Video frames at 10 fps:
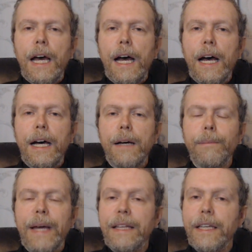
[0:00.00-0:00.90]

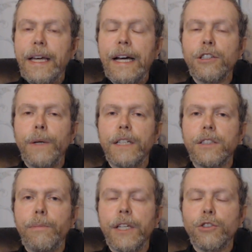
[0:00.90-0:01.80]
And he actually ends
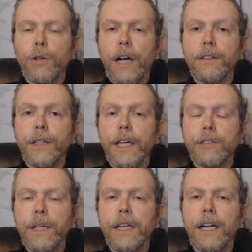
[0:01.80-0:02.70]
up being tried under the
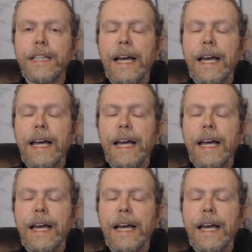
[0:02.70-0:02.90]
Espionage